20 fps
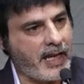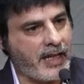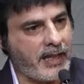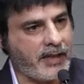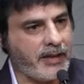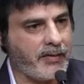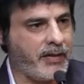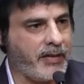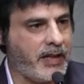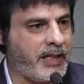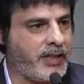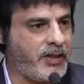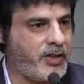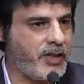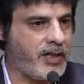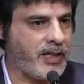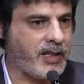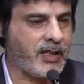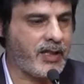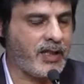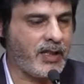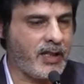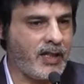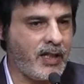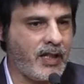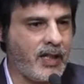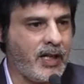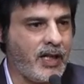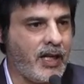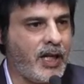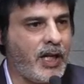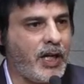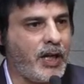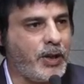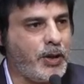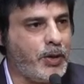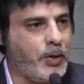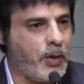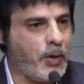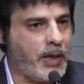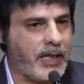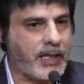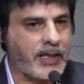in the villages doing